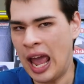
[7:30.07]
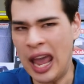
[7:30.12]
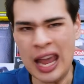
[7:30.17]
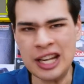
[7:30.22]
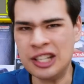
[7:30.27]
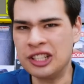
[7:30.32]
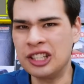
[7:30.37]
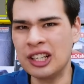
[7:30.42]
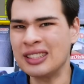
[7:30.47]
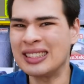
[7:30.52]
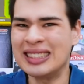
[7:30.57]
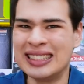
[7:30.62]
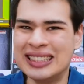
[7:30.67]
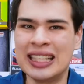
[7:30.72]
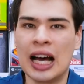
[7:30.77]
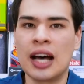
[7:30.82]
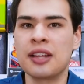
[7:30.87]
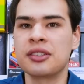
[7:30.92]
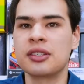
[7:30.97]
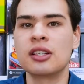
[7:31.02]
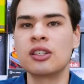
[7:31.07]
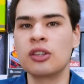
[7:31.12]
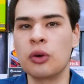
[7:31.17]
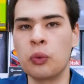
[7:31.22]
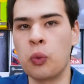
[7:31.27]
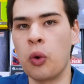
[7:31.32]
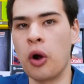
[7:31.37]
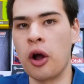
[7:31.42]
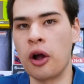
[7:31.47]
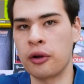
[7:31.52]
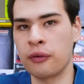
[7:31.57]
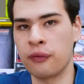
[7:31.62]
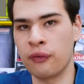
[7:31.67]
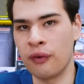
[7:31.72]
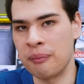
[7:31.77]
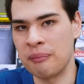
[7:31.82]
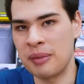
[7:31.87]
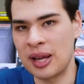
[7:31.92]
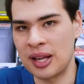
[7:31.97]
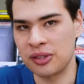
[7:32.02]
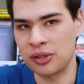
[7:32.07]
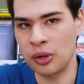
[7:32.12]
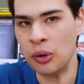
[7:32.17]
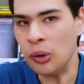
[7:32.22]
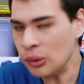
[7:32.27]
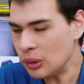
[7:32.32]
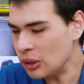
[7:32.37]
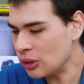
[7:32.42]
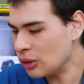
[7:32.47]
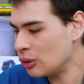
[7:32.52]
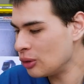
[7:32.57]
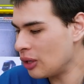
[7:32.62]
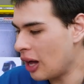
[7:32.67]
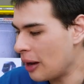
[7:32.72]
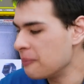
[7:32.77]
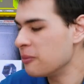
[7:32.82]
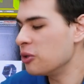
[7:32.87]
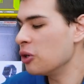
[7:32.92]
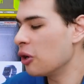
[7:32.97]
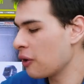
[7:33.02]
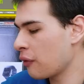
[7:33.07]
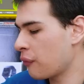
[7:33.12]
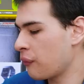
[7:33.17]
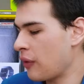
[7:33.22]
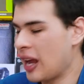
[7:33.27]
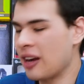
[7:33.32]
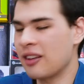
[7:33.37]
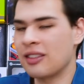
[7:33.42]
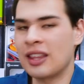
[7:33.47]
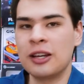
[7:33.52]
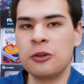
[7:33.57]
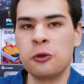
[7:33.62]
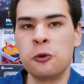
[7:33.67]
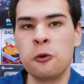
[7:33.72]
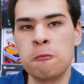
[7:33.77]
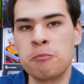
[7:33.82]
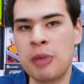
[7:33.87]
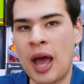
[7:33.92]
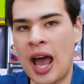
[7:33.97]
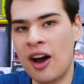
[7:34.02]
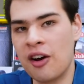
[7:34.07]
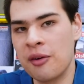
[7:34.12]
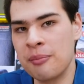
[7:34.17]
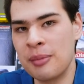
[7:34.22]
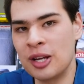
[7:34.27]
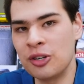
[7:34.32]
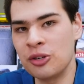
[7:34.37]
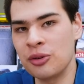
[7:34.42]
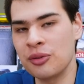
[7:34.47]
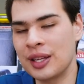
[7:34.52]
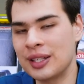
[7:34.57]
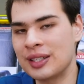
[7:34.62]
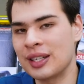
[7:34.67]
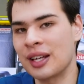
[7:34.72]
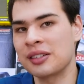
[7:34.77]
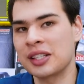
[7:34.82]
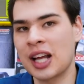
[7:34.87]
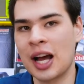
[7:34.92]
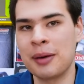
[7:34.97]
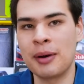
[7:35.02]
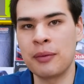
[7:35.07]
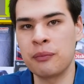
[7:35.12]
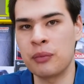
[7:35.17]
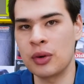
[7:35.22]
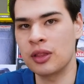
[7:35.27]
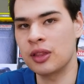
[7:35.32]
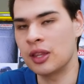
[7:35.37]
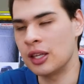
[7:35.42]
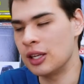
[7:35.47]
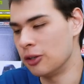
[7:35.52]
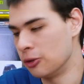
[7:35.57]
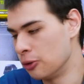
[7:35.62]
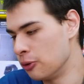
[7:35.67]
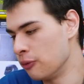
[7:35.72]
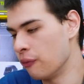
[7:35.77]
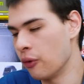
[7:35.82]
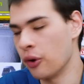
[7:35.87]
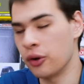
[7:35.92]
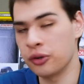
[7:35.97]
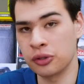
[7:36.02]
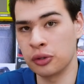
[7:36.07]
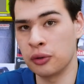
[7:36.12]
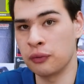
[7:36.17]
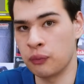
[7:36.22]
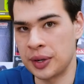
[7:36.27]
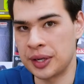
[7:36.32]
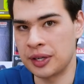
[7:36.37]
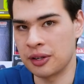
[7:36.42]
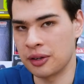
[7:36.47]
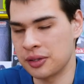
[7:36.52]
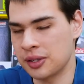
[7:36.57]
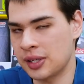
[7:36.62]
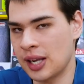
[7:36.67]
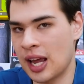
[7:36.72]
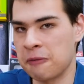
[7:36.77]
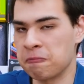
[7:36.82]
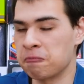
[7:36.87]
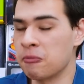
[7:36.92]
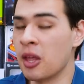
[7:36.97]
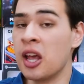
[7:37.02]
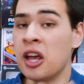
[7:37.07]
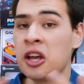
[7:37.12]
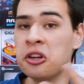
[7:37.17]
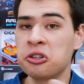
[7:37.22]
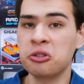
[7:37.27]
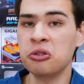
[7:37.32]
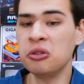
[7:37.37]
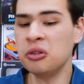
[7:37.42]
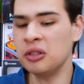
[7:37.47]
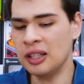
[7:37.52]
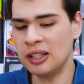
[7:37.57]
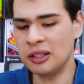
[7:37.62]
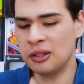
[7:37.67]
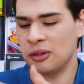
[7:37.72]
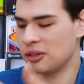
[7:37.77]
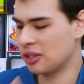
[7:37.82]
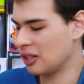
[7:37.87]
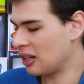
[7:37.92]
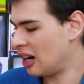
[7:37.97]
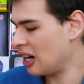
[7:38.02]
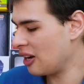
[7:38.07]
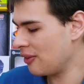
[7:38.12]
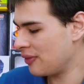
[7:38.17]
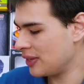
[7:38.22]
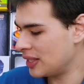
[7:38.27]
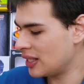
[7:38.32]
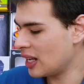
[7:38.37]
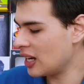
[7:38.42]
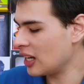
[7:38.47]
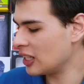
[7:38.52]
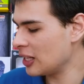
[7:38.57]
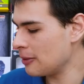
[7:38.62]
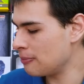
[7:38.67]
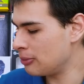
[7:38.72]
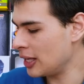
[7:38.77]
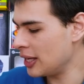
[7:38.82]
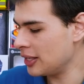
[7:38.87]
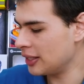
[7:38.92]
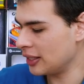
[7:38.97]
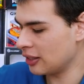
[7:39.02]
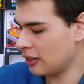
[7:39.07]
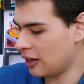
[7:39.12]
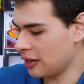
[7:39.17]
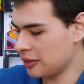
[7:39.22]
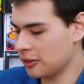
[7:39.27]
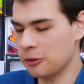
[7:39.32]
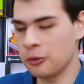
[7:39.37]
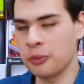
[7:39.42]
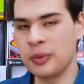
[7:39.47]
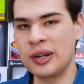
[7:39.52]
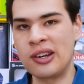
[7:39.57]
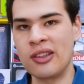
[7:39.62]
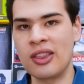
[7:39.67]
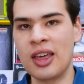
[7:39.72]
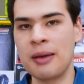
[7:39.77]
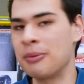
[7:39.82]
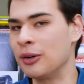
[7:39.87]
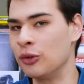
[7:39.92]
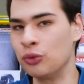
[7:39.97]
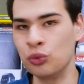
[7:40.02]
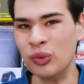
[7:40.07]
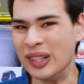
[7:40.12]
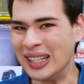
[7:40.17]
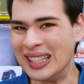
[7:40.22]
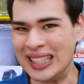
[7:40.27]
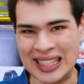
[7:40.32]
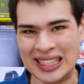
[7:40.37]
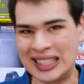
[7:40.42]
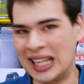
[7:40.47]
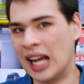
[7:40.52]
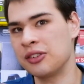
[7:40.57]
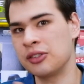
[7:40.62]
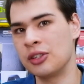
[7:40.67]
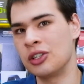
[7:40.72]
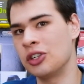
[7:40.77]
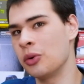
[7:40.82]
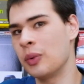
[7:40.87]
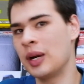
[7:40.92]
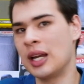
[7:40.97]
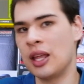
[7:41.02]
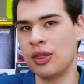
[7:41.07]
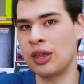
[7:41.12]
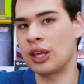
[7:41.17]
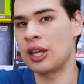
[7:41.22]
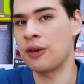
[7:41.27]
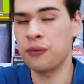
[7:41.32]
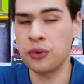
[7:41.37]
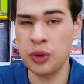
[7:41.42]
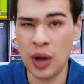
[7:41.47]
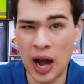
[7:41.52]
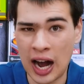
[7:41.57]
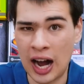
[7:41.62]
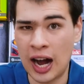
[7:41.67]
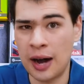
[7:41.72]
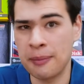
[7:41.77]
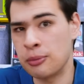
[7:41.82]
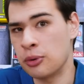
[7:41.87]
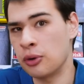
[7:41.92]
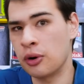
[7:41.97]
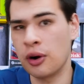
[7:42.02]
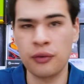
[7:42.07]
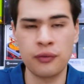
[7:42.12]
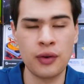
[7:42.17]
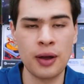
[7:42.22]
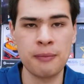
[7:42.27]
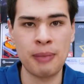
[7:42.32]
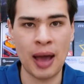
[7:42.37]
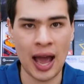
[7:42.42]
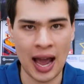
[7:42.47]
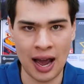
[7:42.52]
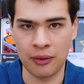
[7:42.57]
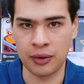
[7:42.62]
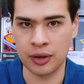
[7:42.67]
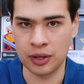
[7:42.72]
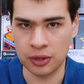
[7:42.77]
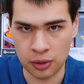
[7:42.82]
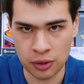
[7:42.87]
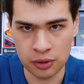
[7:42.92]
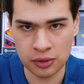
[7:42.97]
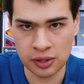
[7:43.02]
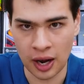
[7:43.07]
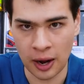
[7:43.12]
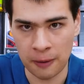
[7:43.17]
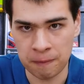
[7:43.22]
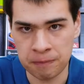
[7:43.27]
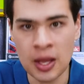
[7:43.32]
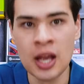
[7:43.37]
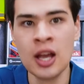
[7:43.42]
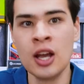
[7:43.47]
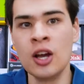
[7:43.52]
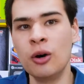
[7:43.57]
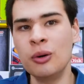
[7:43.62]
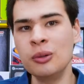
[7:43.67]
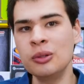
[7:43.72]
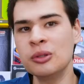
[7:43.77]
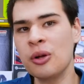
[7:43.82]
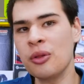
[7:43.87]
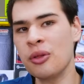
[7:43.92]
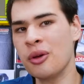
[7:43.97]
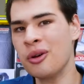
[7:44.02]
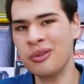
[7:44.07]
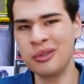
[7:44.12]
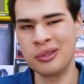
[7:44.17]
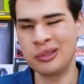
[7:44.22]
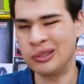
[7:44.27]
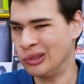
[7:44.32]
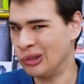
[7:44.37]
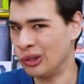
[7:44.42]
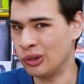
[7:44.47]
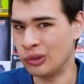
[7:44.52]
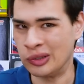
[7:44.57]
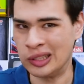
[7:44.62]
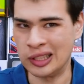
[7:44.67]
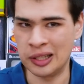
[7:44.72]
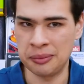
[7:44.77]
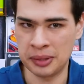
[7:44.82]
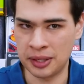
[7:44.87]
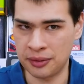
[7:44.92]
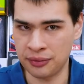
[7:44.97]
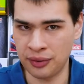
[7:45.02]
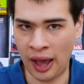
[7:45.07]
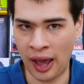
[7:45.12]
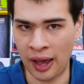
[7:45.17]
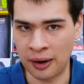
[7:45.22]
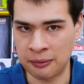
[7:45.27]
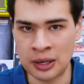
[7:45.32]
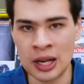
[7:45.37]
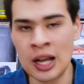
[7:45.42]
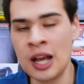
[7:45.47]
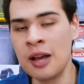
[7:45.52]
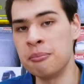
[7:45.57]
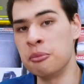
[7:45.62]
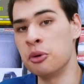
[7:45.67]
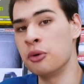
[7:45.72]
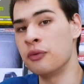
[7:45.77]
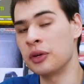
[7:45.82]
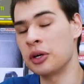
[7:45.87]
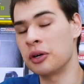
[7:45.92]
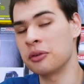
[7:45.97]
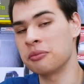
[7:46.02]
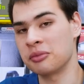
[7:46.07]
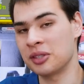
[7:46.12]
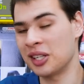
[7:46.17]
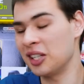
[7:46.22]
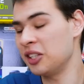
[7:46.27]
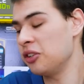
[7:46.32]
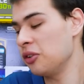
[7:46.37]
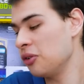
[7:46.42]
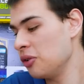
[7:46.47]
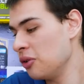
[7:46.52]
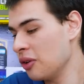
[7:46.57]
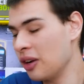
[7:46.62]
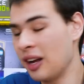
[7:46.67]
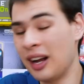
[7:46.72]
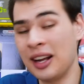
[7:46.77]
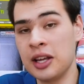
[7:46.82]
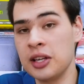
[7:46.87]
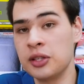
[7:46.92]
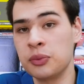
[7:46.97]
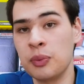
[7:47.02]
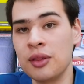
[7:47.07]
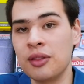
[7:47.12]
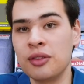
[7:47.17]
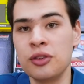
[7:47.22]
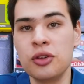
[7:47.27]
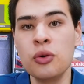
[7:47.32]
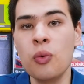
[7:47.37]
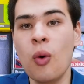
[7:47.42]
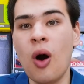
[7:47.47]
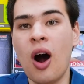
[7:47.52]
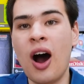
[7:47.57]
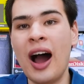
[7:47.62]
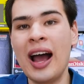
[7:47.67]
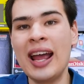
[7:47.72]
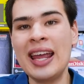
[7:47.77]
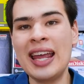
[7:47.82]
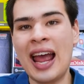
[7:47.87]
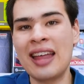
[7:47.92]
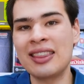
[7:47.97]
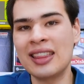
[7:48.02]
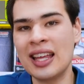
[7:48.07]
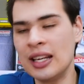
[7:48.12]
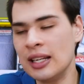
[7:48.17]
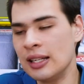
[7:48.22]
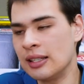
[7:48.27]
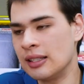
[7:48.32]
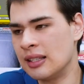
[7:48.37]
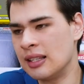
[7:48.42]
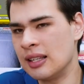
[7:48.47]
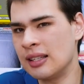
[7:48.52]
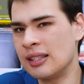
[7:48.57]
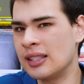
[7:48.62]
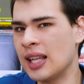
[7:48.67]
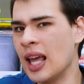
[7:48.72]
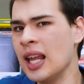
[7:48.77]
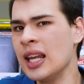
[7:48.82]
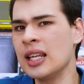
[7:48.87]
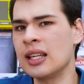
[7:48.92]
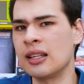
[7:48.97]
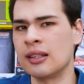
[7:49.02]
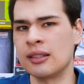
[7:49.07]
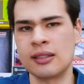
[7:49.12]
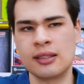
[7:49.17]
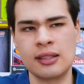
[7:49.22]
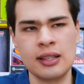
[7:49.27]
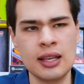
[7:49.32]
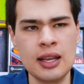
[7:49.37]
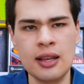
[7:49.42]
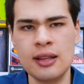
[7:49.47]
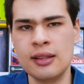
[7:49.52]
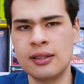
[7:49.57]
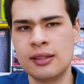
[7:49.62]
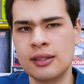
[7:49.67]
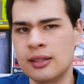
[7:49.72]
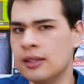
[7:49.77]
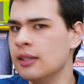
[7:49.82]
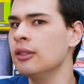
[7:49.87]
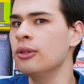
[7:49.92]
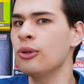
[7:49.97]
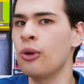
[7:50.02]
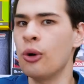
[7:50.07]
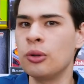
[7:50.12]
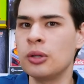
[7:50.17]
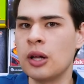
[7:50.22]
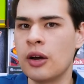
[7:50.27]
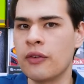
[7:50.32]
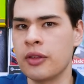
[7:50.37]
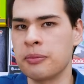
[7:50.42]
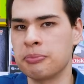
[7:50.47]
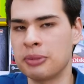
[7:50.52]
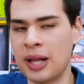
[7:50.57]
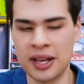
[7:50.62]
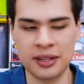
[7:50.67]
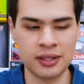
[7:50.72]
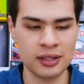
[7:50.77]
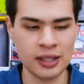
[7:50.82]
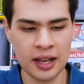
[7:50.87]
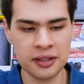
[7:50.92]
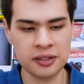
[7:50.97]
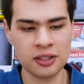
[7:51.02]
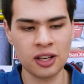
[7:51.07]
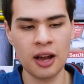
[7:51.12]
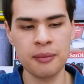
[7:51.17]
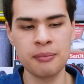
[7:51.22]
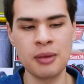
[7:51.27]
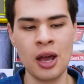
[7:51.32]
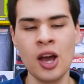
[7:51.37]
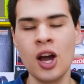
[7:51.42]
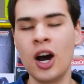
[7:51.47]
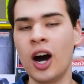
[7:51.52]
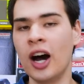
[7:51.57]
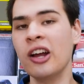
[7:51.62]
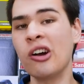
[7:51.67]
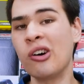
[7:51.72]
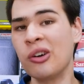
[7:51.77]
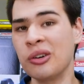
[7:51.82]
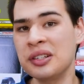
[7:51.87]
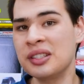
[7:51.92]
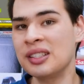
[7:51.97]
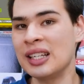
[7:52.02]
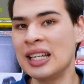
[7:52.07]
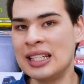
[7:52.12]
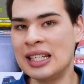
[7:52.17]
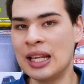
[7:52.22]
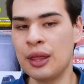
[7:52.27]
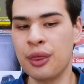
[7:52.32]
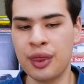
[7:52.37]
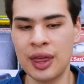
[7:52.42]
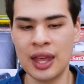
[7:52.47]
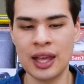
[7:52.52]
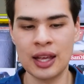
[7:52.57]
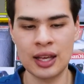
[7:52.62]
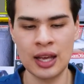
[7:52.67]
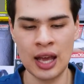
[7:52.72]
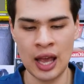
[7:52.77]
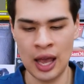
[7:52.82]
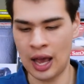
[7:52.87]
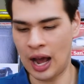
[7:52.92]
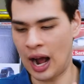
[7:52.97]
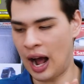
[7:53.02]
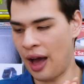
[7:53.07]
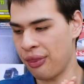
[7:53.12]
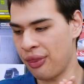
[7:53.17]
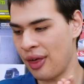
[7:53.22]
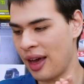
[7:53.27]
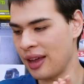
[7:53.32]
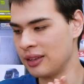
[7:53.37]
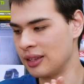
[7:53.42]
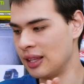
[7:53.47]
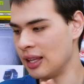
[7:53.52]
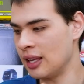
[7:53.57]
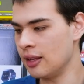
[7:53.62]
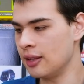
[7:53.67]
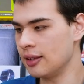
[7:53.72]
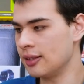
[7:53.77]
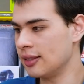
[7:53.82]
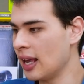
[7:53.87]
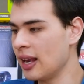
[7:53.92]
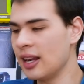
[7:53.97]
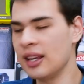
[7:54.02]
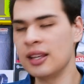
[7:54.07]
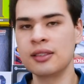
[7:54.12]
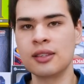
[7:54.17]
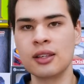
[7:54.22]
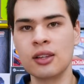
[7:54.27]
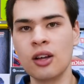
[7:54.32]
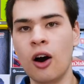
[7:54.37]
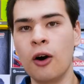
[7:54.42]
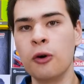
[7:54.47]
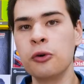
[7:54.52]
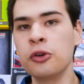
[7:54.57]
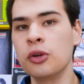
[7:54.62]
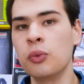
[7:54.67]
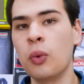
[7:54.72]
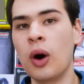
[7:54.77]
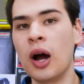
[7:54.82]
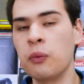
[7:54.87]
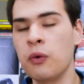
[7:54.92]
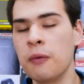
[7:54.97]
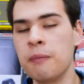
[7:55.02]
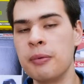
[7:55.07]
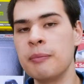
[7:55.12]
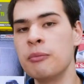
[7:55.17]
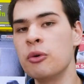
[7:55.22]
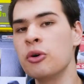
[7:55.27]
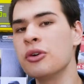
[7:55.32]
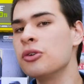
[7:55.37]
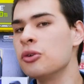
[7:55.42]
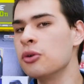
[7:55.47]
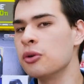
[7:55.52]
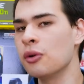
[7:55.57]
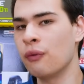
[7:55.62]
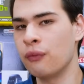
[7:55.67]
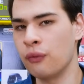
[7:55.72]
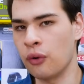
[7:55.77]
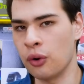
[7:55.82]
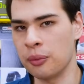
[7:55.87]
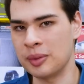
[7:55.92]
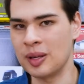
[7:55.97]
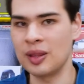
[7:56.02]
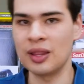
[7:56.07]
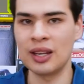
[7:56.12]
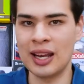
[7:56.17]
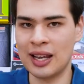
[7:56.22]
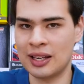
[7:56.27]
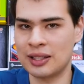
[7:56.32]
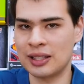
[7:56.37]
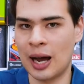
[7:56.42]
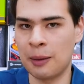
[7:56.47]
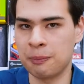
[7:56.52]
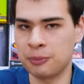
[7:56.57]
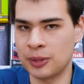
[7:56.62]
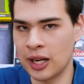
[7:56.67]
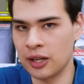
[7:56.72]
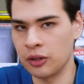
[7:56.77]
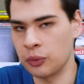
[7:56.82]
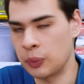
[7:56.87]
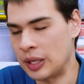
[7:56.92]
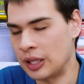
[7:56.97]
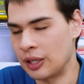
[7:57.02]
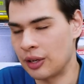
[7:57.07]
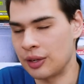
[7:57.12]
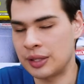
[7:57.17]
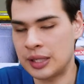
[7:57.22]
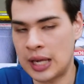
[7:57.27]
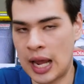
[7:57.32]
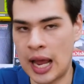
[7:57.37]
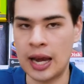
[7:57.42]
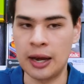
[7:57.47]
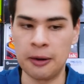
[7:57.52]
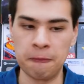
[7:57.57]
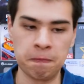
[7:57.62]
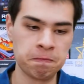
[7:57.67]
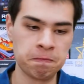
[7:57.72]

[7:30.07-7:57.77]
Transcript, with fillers: it just doesn't work for me. So all in all, I'm not a fan of that new power menu that does come up with the new version of Windows 10. Sure, it looks kind of aesthetically pleasing, nice little window there, but it really doesn't do anything if you are more of a power user. All in all though, not a really big fan. Moving on, continuing I guess with UI, and that is the settings is still all over the place. Last time, I honestly did think uh, that the settings and the whole UI would be more uniformed in the next update of Windows 10.